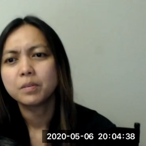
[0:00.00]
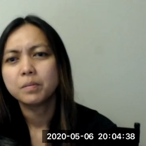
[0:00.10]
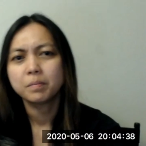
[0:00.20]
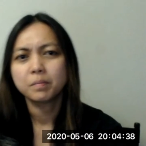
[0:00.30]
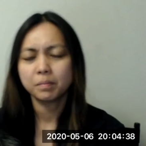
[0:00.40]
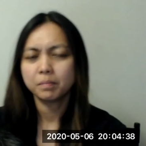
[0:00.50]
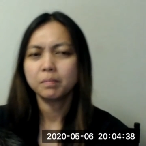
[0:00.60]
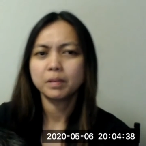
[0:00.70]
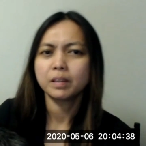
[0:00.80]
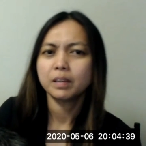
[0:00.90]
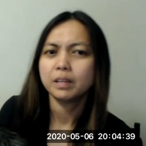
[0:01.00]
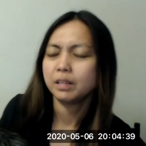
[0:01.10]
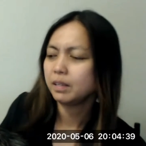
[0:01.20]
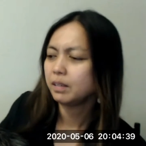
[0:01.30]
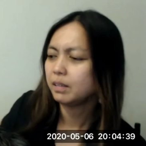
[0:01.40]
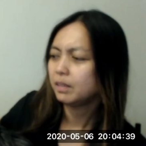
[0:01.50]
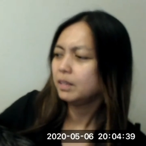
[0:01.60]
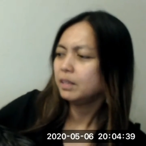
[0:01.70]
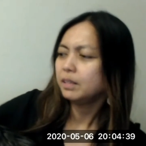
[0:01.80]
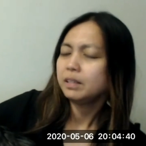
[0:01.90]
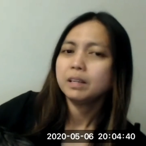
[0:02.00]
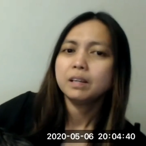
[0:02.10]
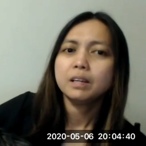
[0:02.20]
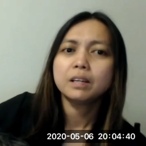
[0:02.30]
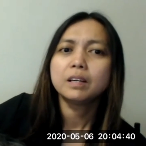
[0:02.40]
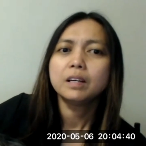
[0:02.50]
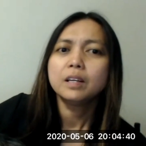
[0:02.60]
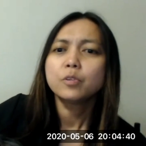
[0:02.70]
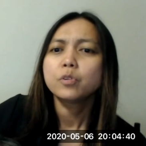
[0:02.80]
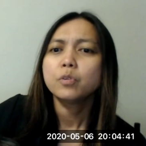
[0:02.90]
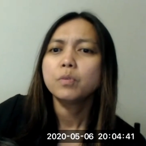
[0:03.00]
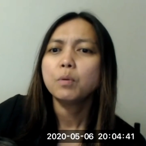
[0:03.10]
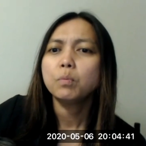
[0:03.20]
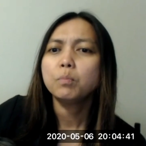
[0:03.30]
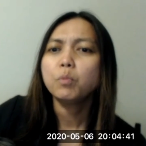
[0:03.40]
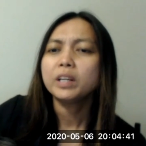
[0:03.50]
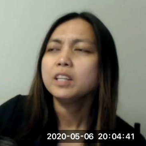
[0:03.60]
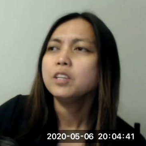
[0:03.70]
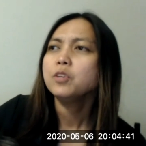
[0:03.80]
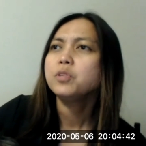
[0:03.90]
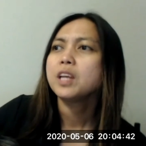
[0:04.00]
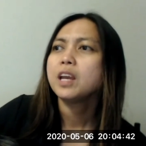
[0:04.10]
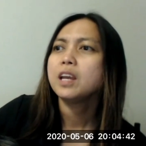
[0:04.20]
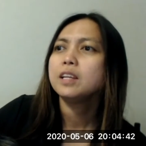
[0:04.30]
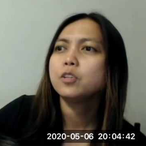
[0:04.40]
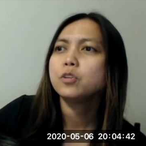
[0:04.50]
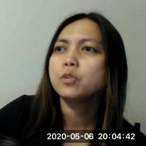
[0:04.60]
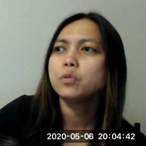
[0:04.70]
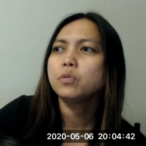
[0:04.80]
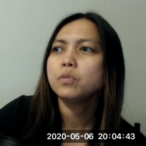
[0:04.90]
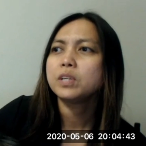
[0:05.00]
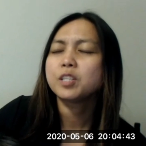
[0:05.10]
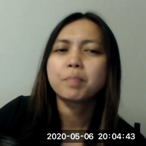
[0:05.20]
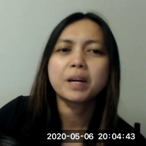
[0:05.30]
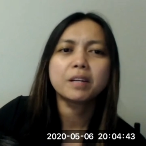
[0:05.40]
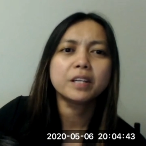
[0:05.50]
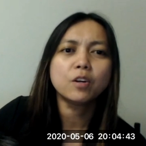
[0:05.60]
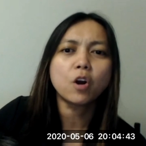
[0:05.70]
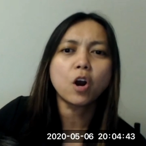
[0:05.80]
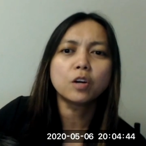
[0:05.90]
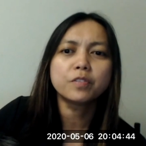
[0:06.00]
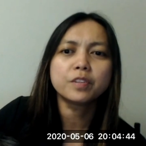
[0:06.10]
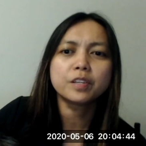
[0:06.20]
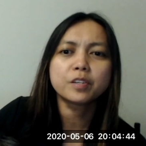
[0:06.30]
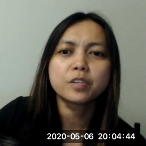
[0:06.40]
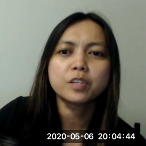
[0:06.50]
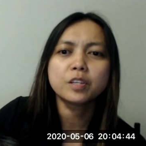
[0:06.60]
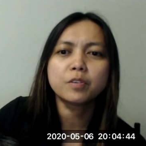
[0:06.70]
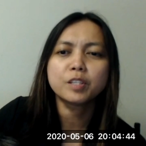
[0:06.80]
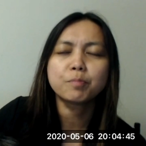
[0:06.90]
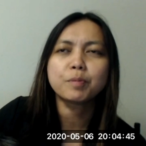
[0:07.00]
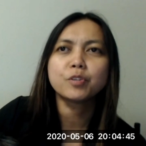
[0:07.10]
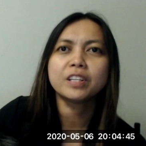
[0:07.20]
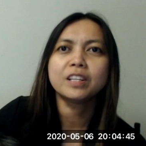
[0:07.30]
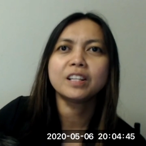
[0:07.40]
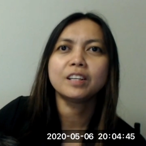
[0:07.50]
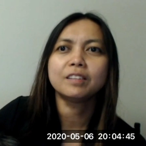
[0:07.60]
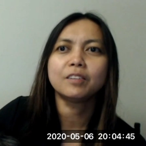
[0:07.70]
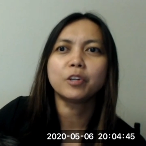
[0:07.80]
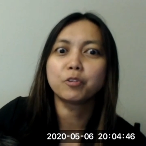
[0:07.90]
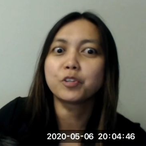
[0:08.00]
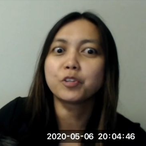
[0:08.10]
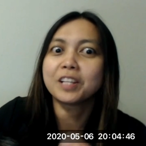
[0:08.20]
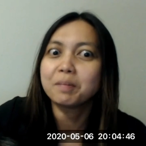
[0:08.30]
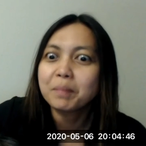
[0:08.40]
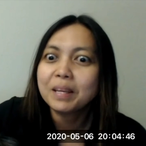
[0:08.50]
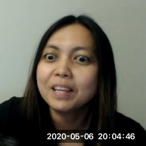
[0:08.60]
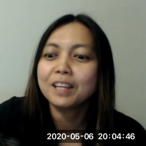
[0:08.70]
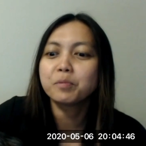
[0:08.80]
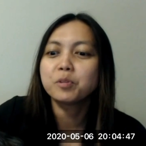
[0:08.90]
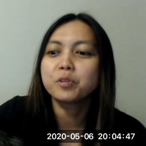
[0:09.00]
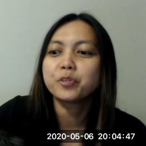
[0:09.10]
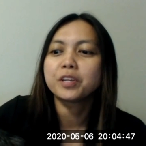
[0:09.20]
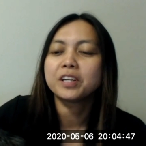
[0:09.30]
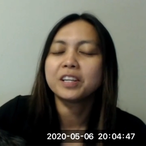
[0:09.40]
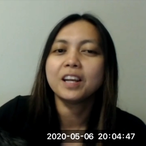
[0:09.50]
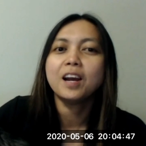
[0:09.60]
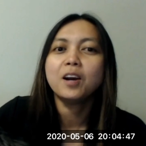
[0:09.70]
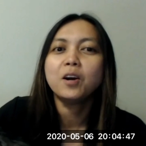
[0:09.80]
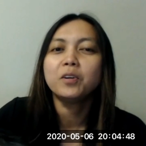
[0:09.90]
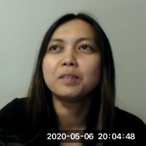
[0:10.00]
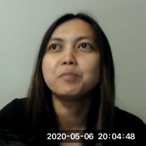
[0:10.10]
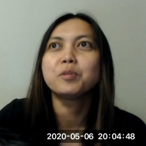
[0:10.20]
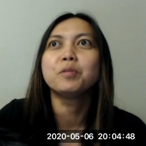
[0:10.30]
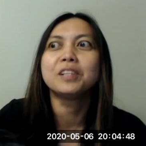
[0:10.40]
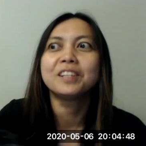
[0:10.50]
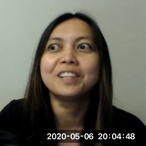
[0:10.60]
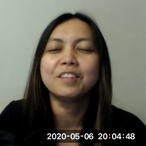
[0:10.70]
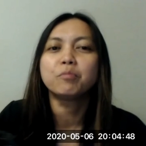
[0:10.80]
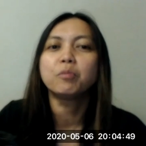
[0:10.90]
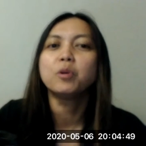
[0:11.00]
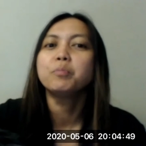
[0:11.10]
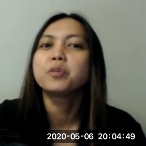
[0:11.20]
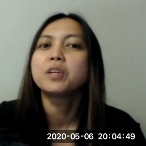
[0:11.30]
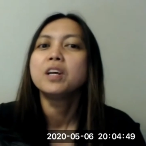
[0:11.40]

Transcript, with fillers: new. Okay. Yeah. So uh, what can you say to aspiring authors, you know, especially like authors like me? I'm still starting out. I'm still learning the ropes.